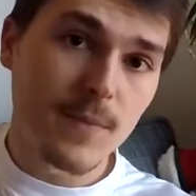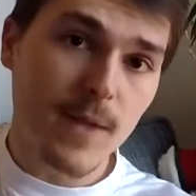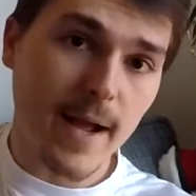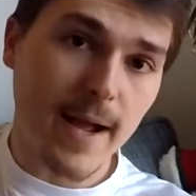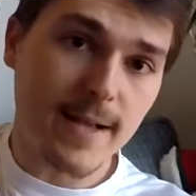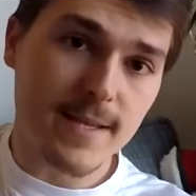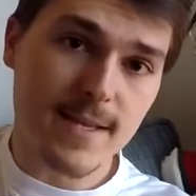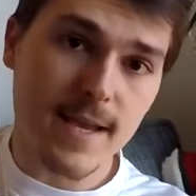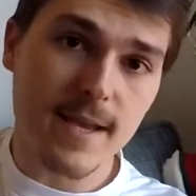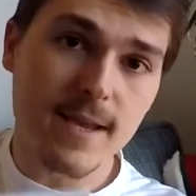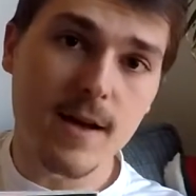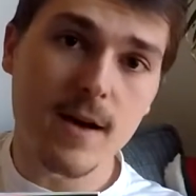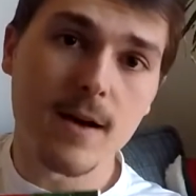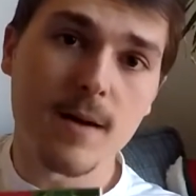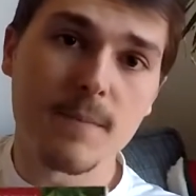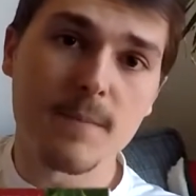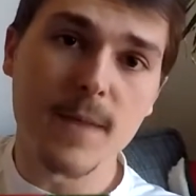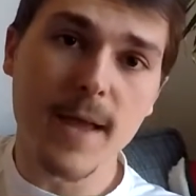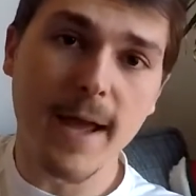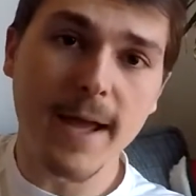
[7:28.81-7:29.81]
as a
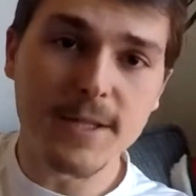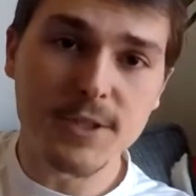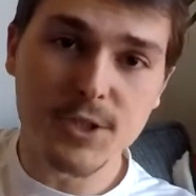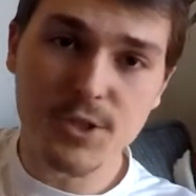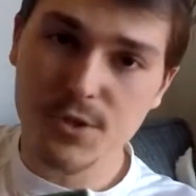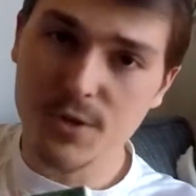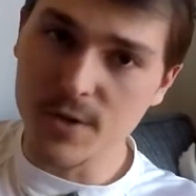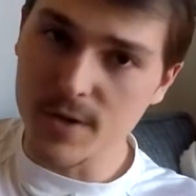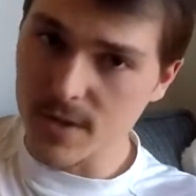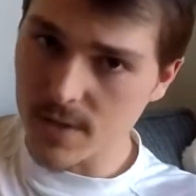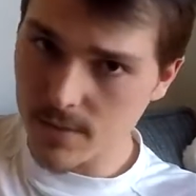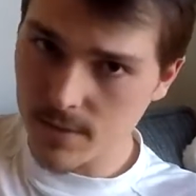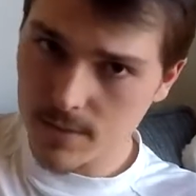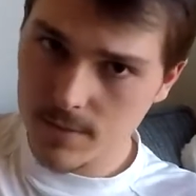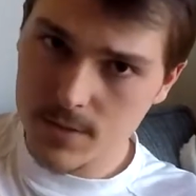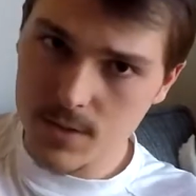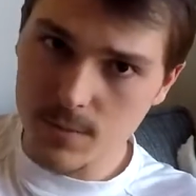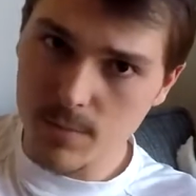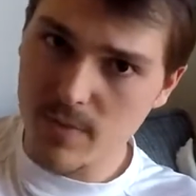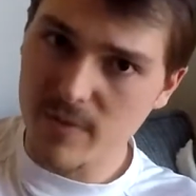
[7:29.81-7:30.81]
um, hedge tree
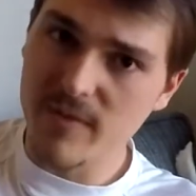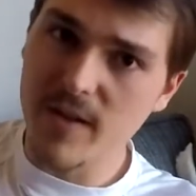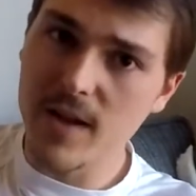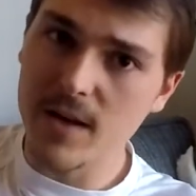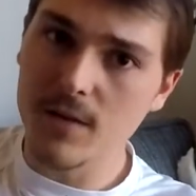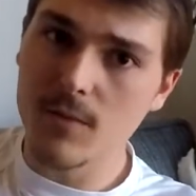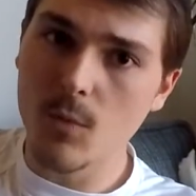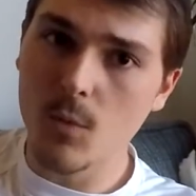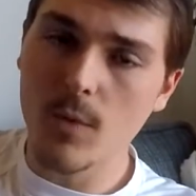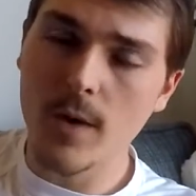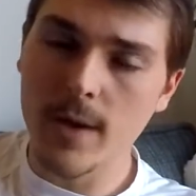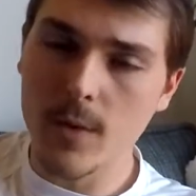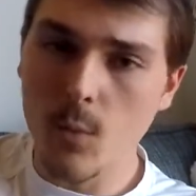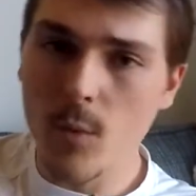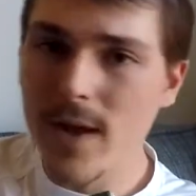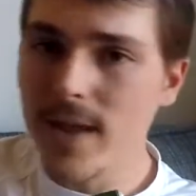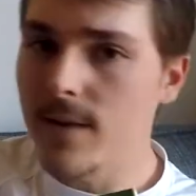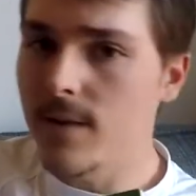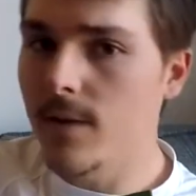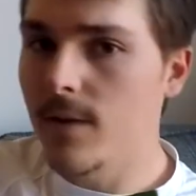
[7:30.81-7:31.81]
to prevent like
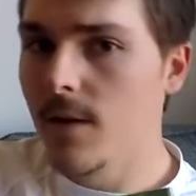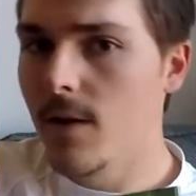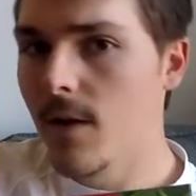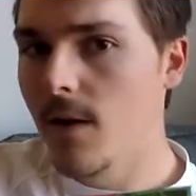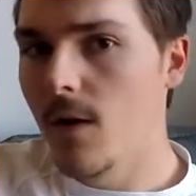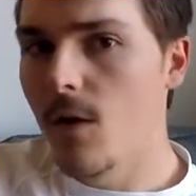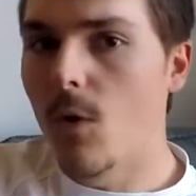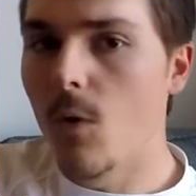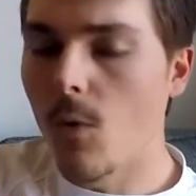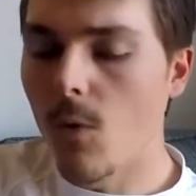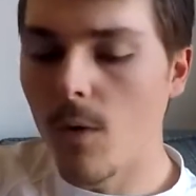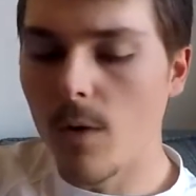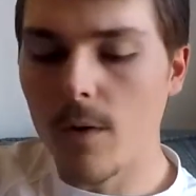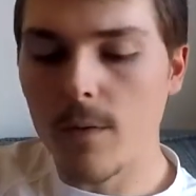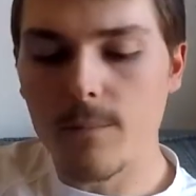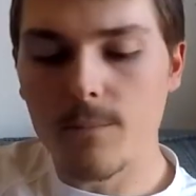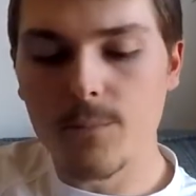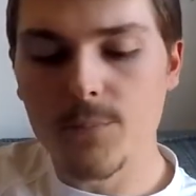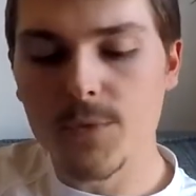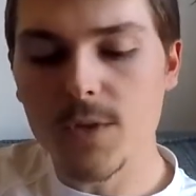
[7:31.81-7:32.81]
wind
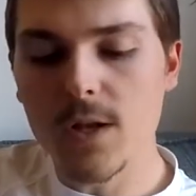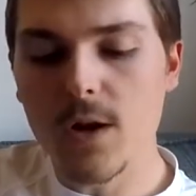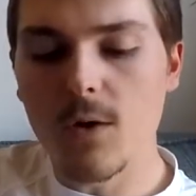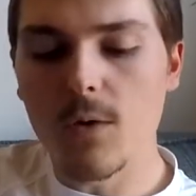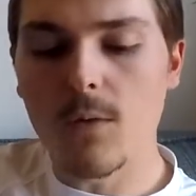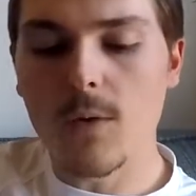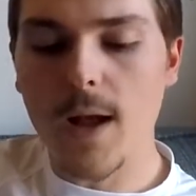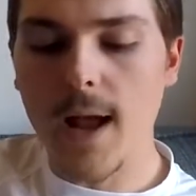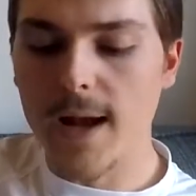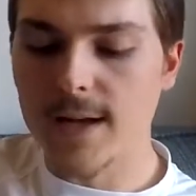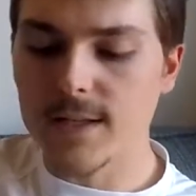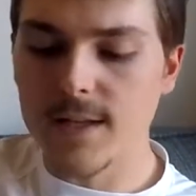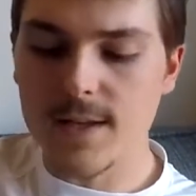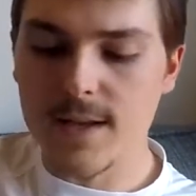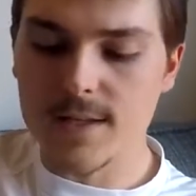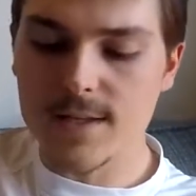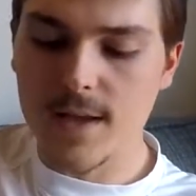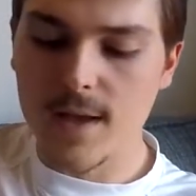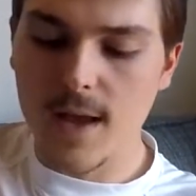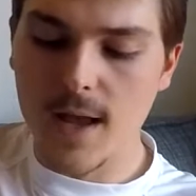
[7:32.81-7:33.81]
or you know act like
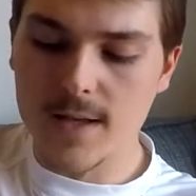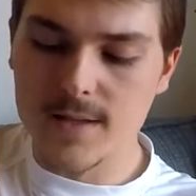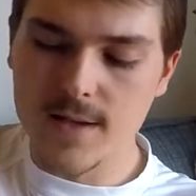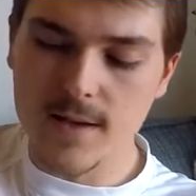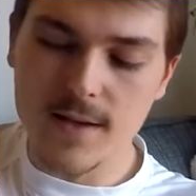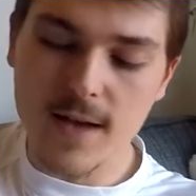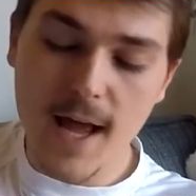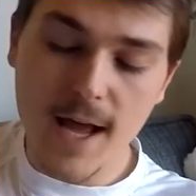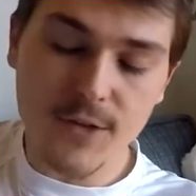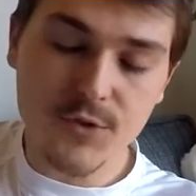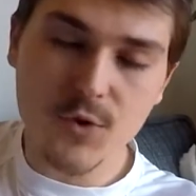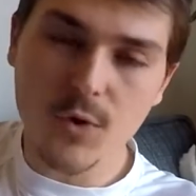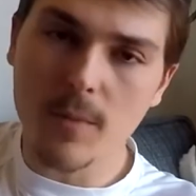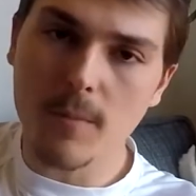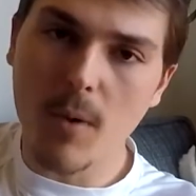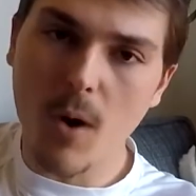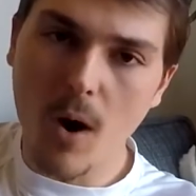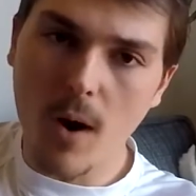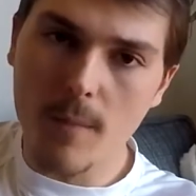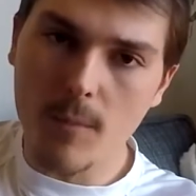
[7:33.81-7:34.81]
as, a, as like a natural
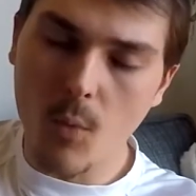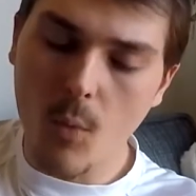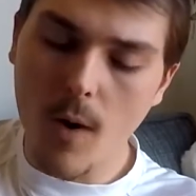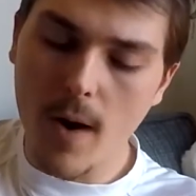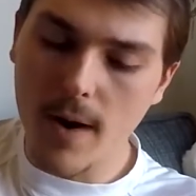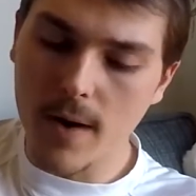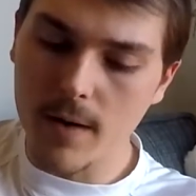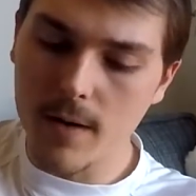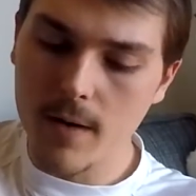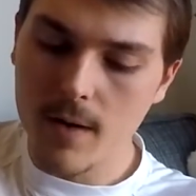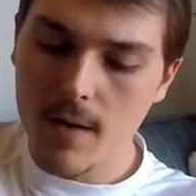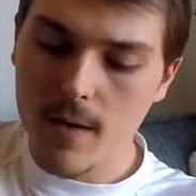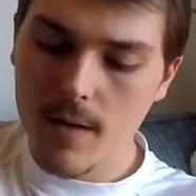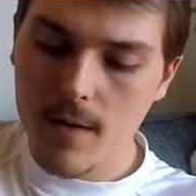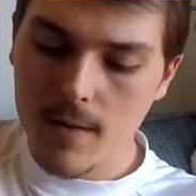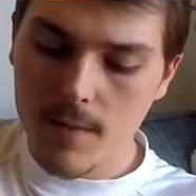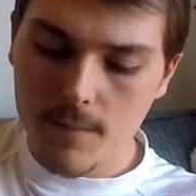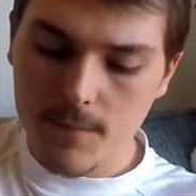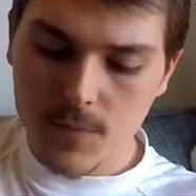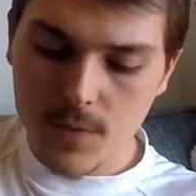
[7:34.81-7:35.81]
barbed wire
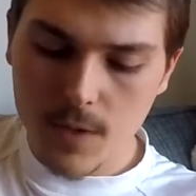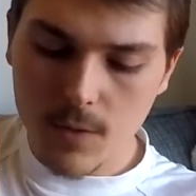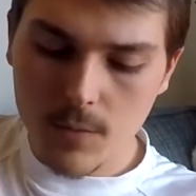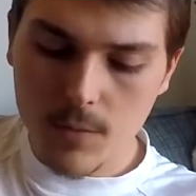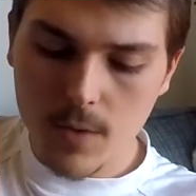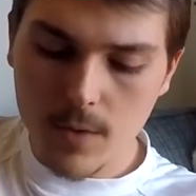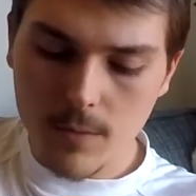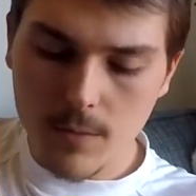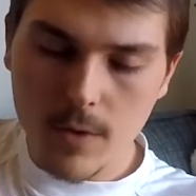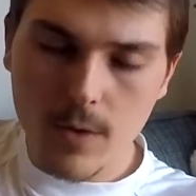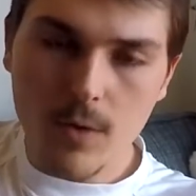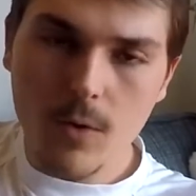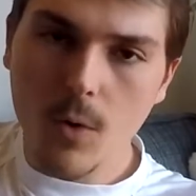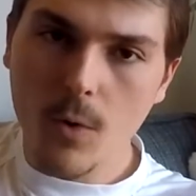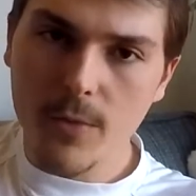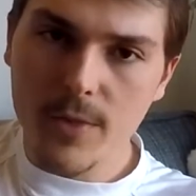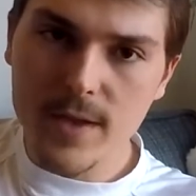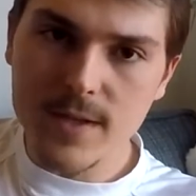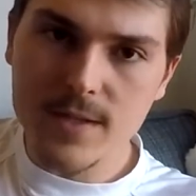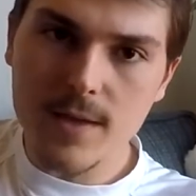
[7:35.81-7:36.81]
you know real
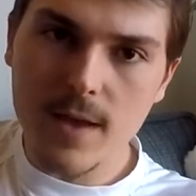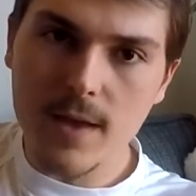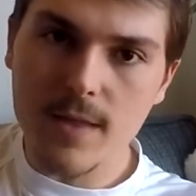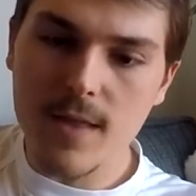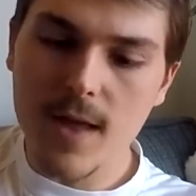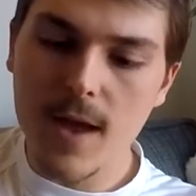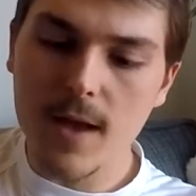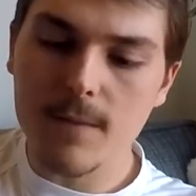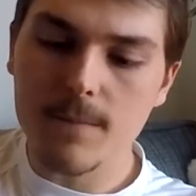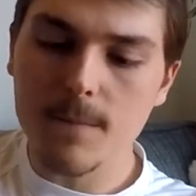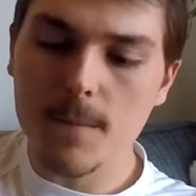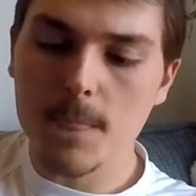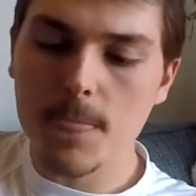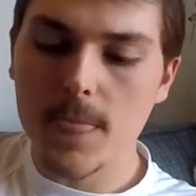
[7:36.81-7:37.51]
cool things like that